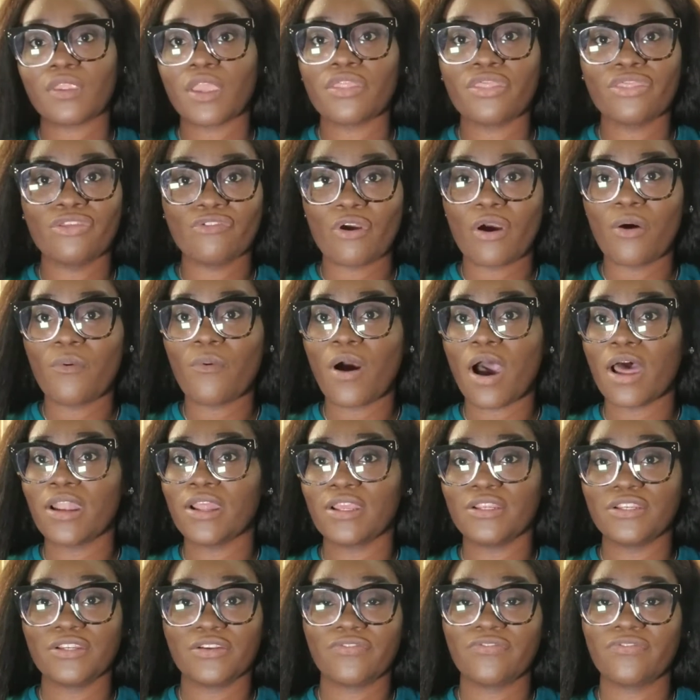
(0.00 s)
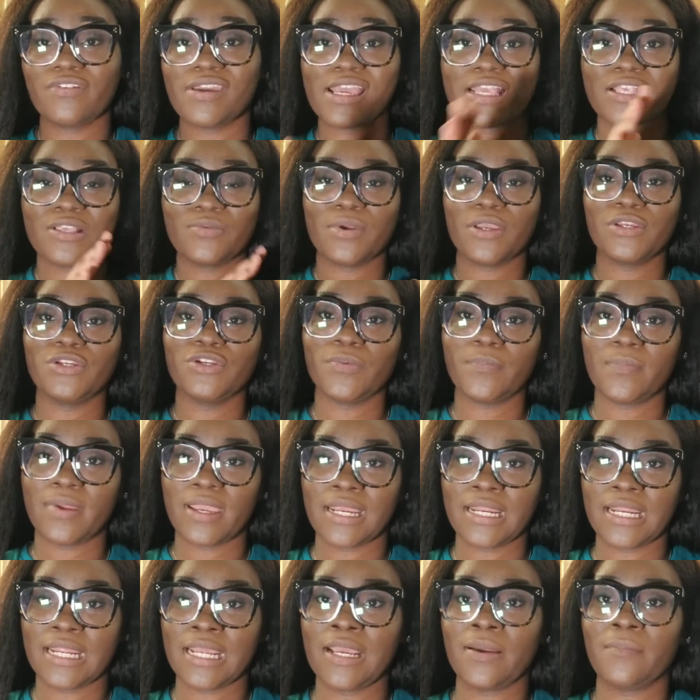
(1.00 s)
throw water in your face when you're
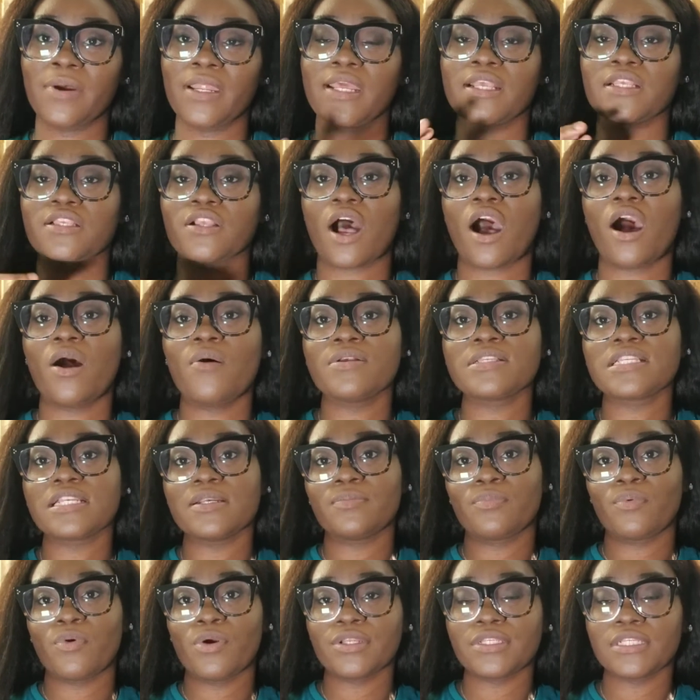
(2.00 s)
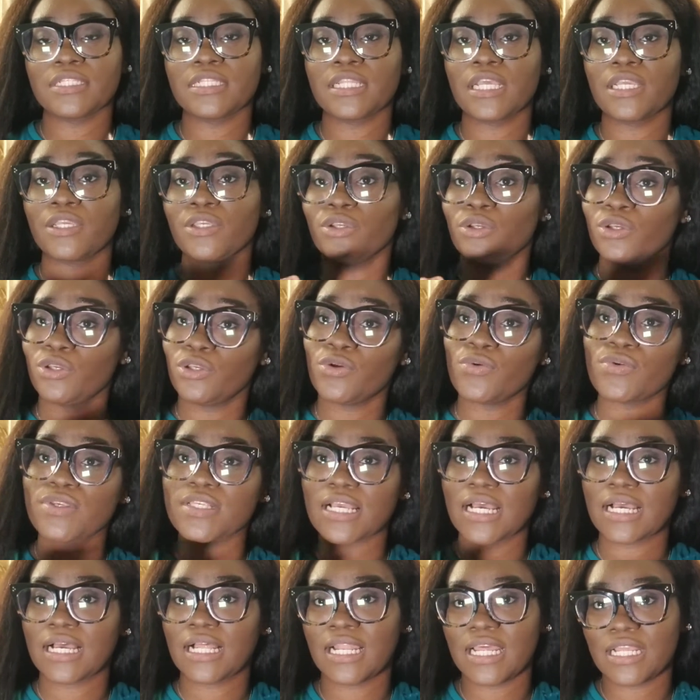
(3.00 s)
bathing but it's always important that you use
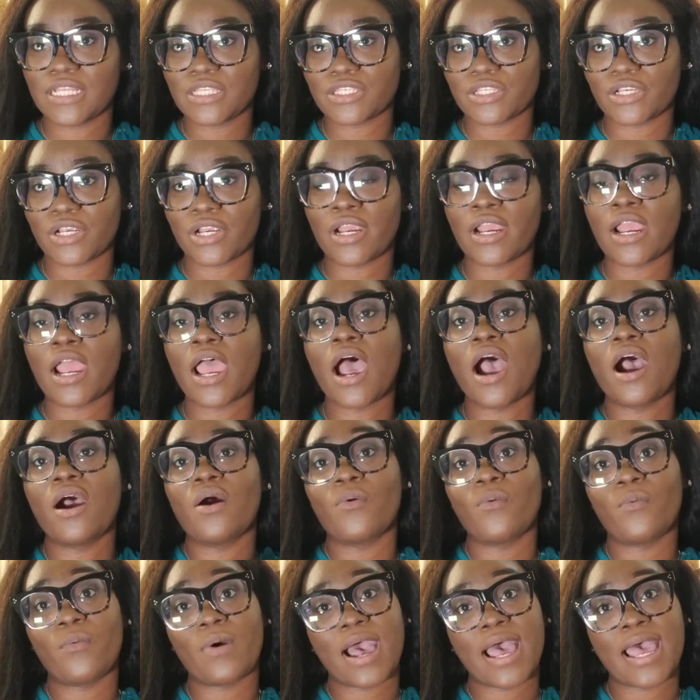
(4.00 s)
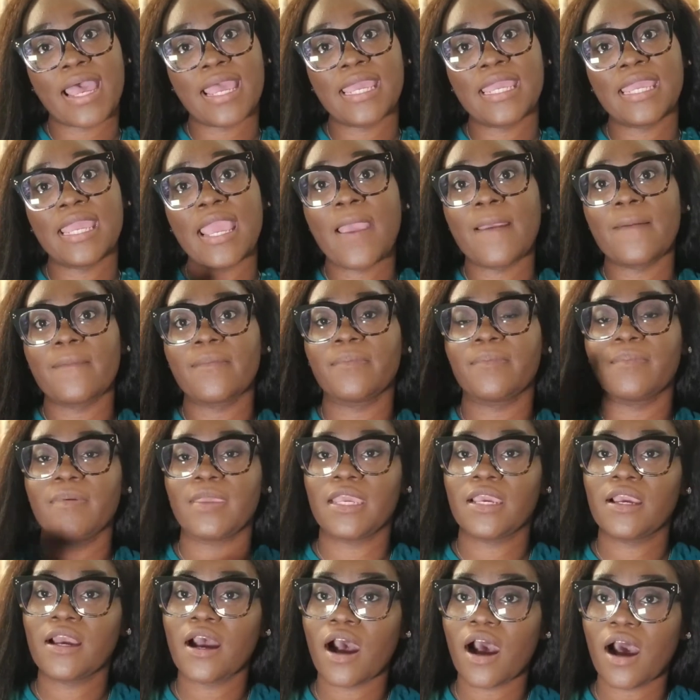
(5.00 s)
a cleanser why
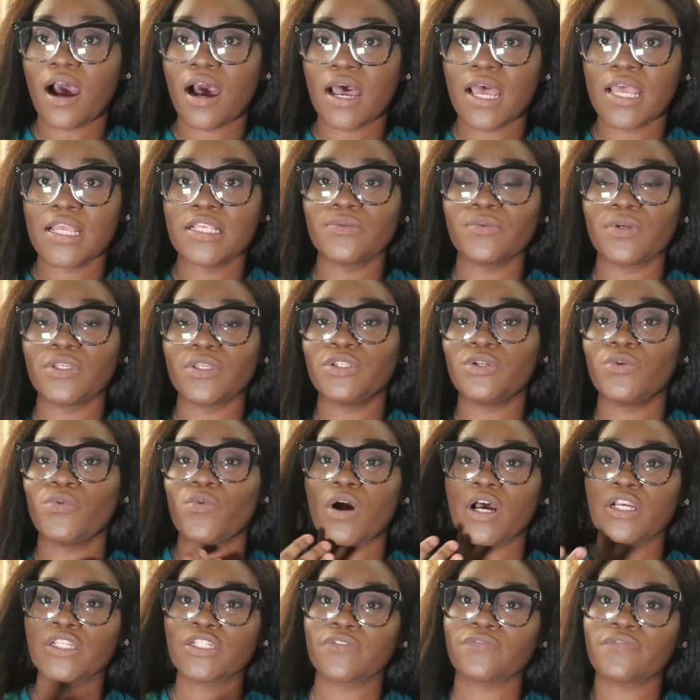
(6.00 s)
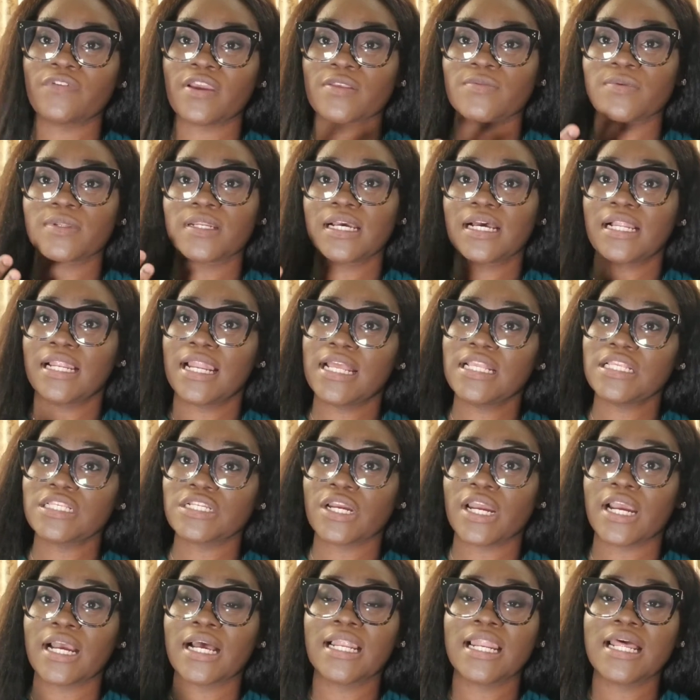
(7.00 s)
because when you wash your face with a cleanser,
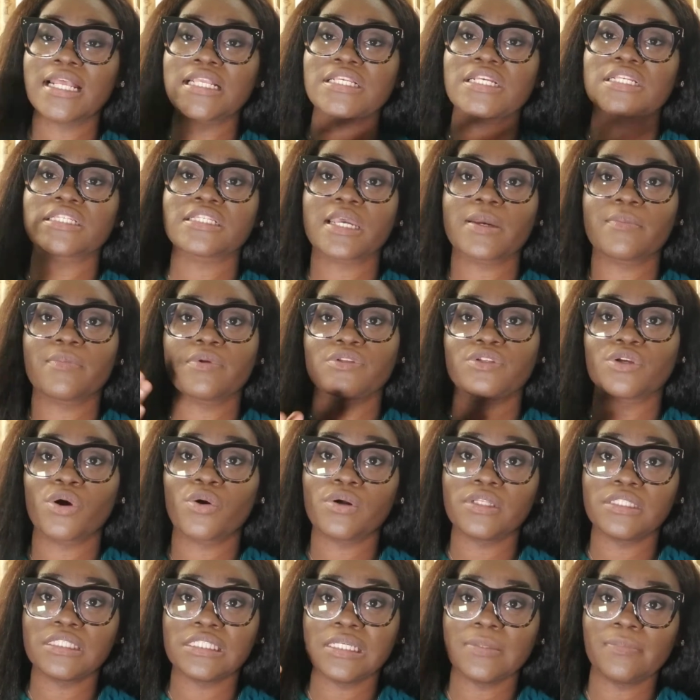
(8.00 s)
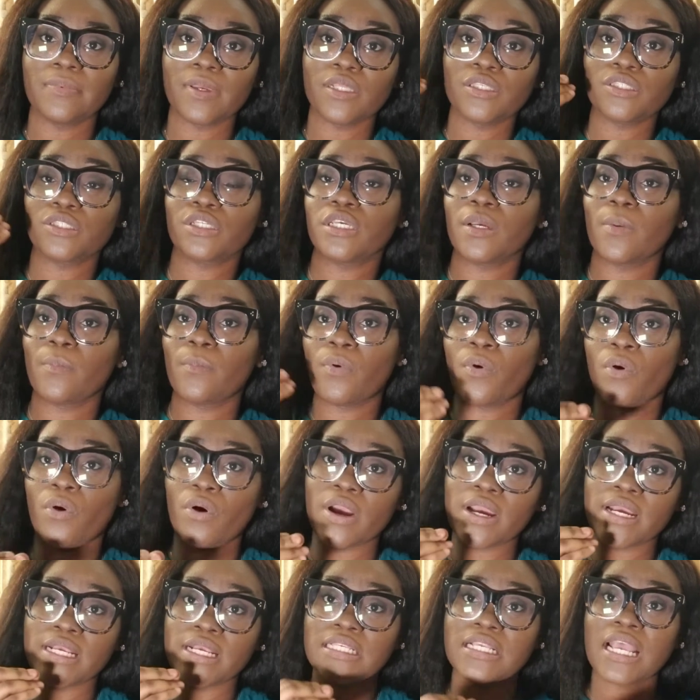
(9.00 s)
a cleanser is able to go deep into your
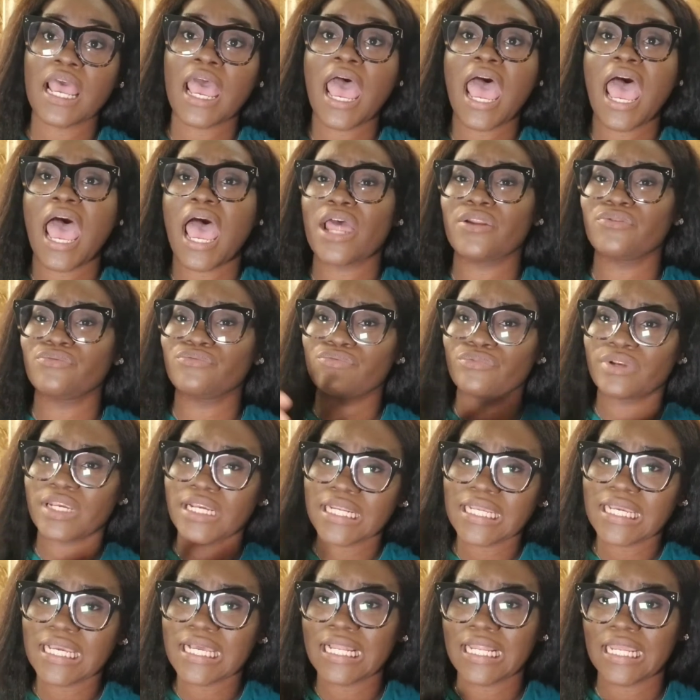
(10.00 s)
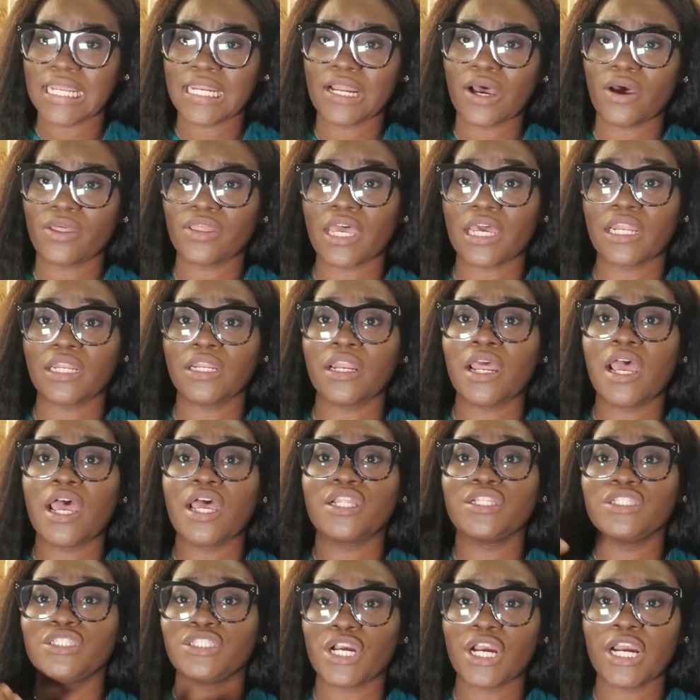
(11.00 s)
pores and really clean out that
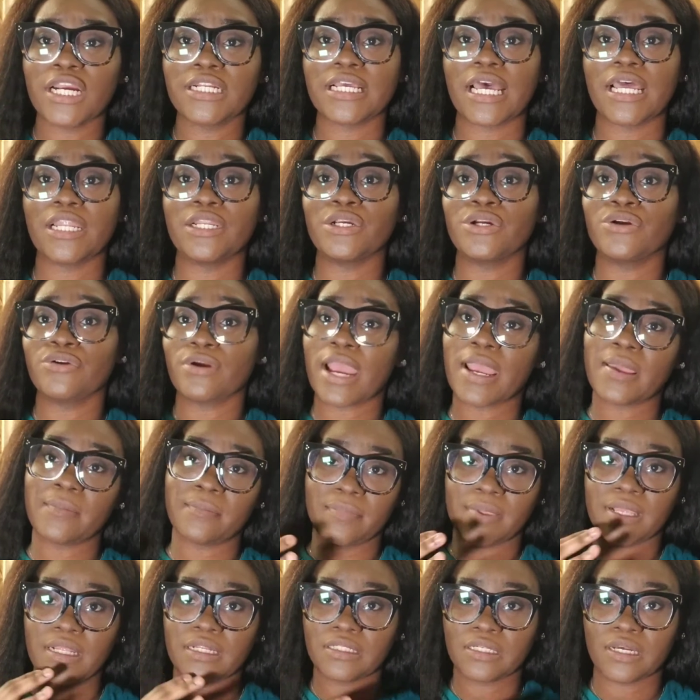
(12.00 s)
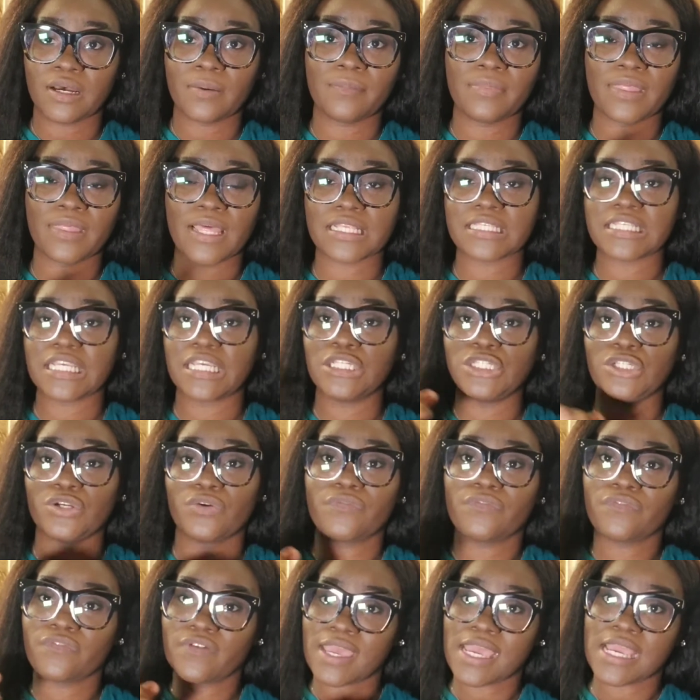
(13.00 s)
dirt and grime buildup that's in your
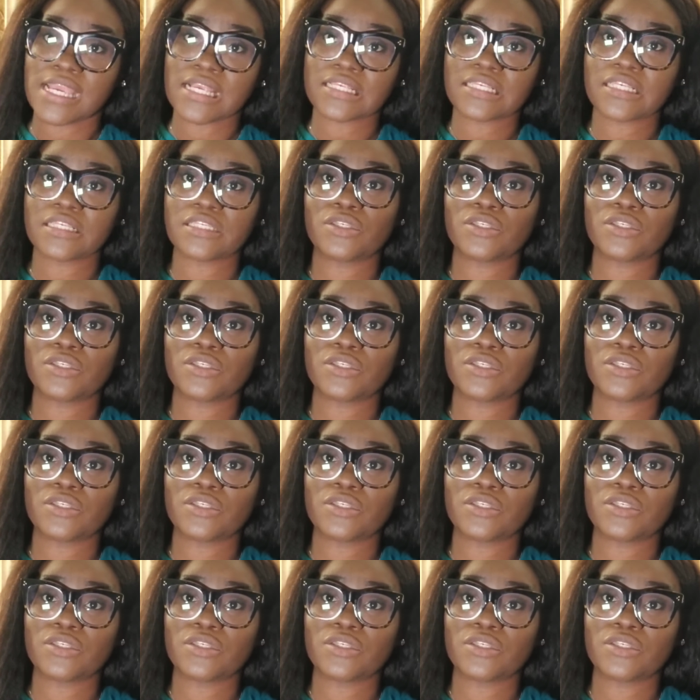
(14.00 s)
face.